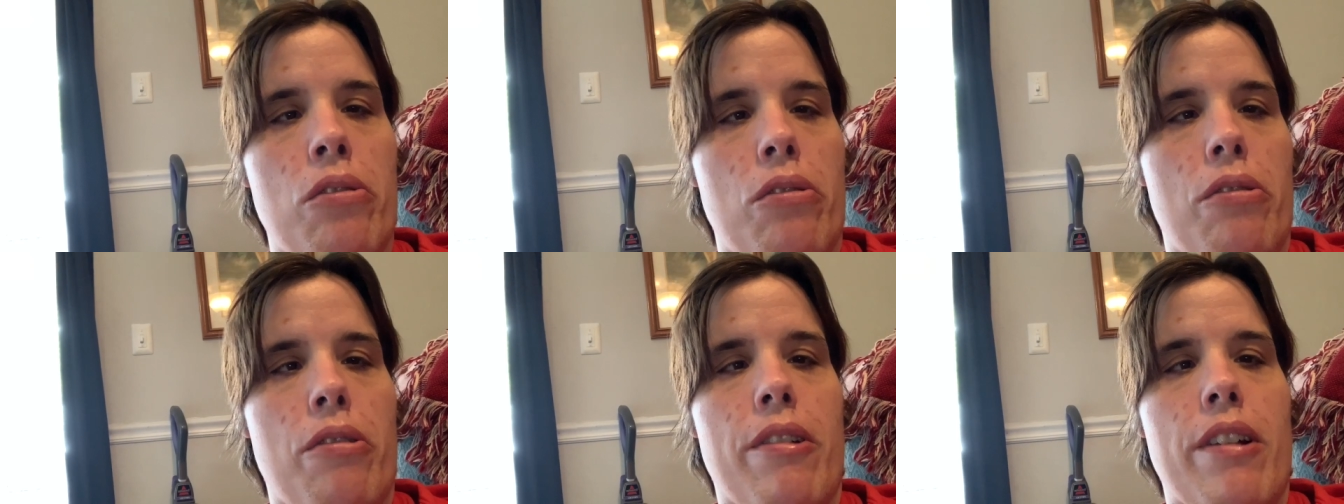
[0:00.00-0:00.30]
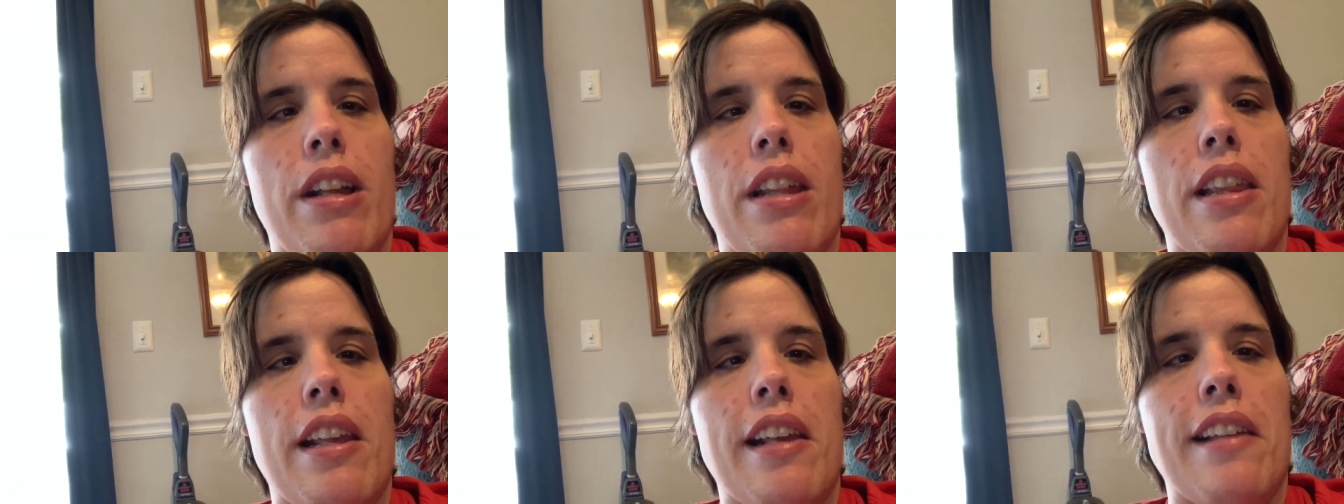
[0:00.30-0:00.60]
or
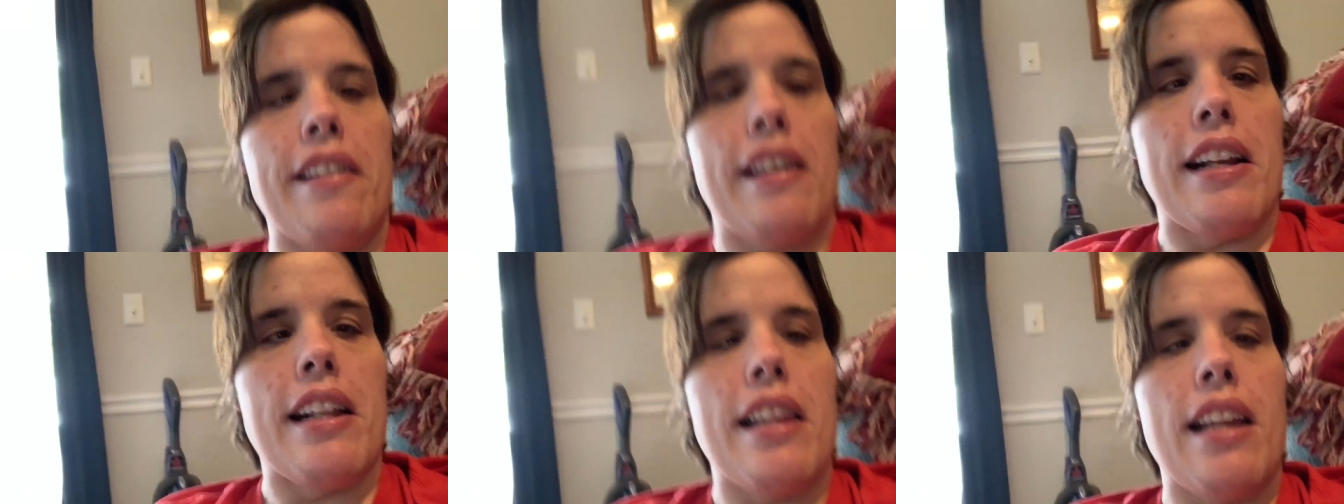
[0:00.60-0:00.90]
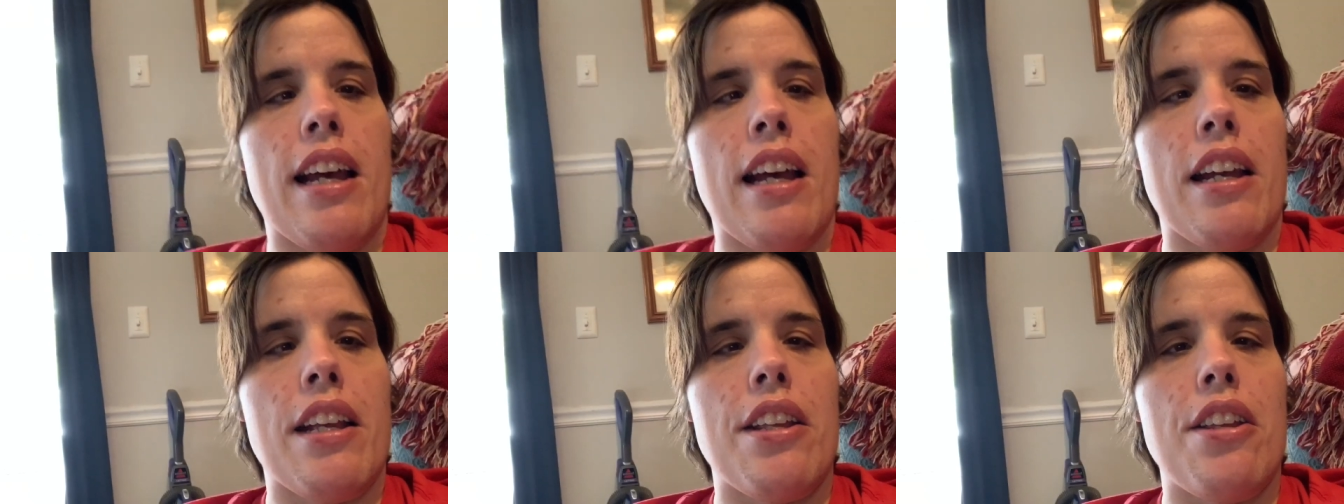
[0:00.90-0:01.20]
anything like
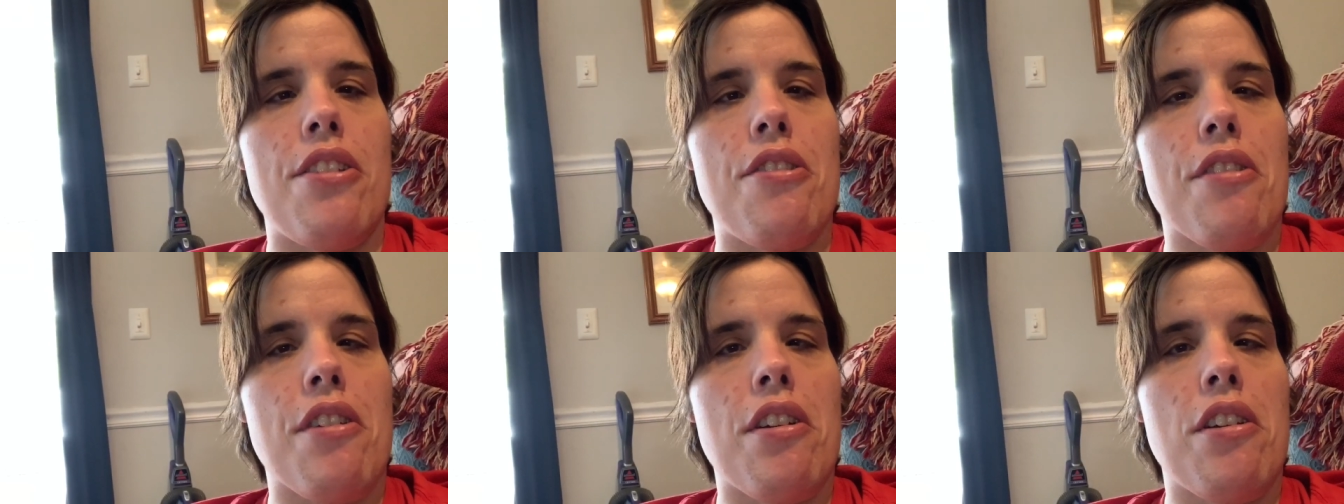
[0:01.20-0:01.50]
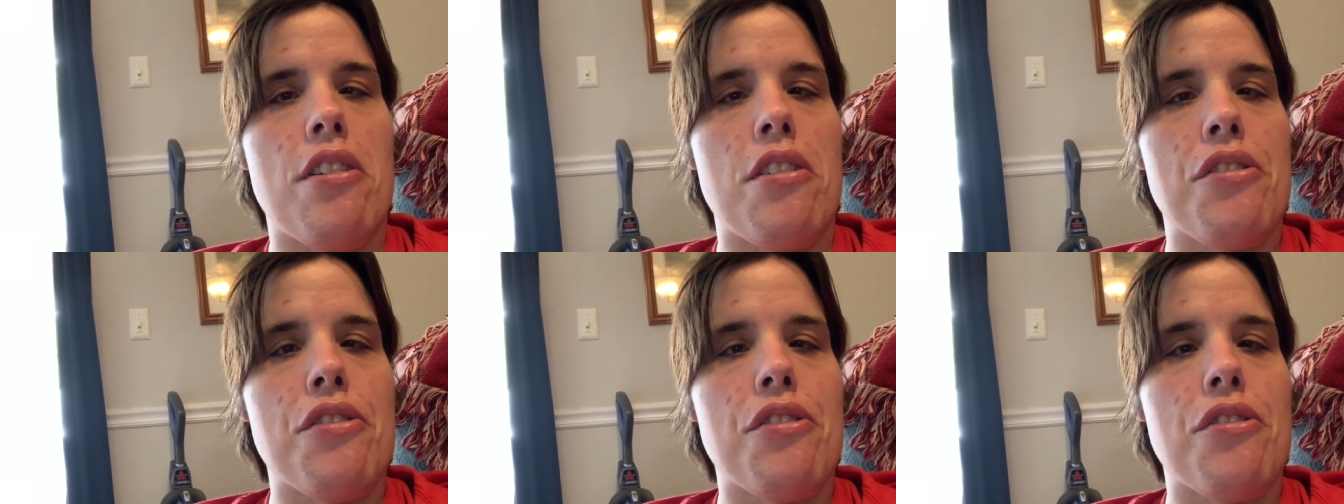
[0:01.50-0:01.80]
that, you can
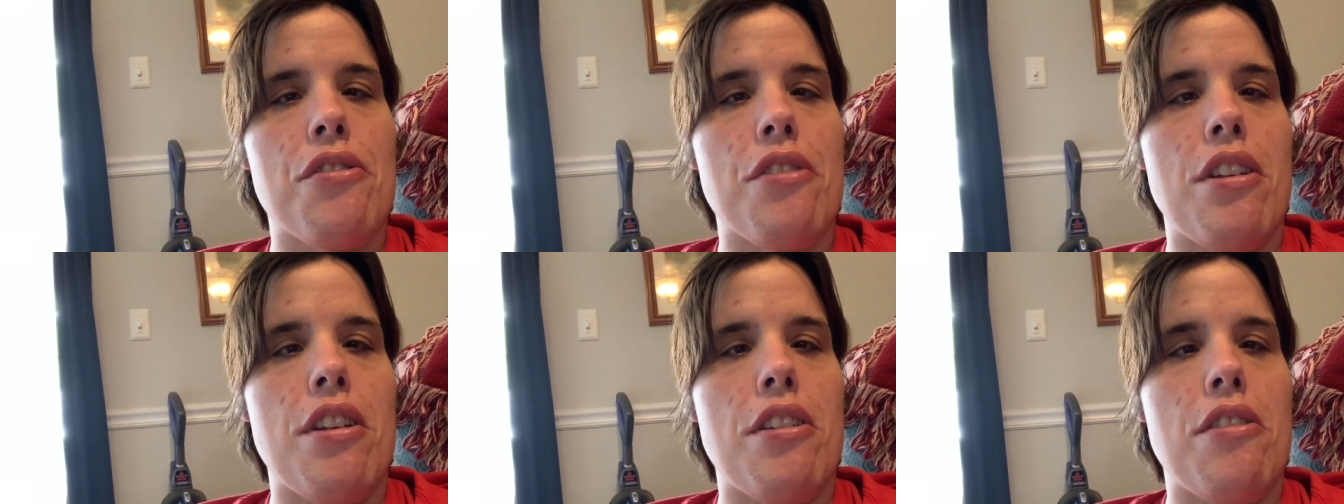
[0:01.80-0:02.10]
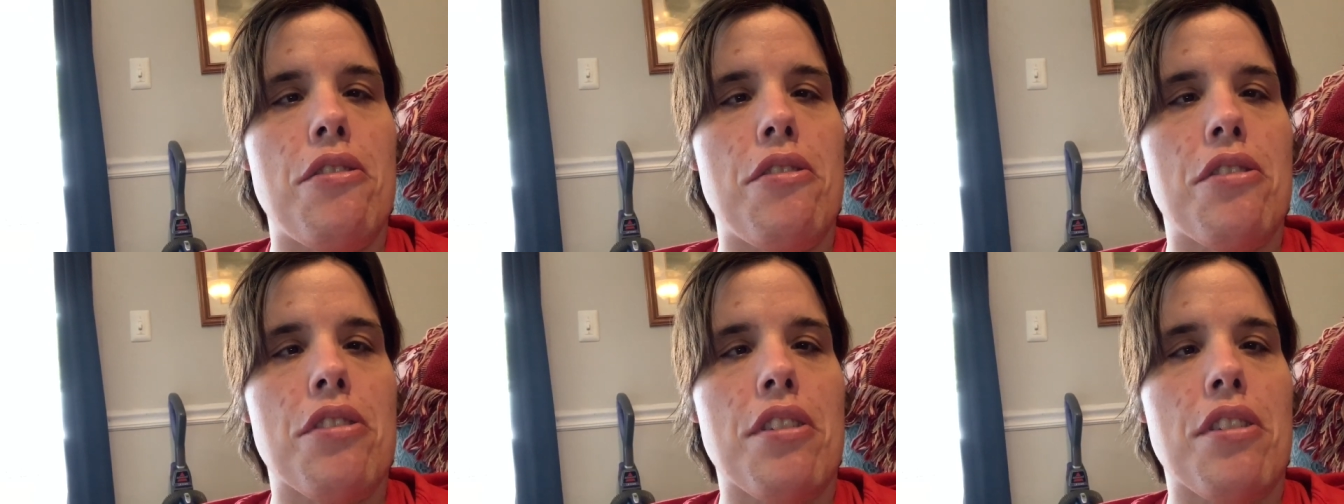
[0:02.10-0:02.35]
also use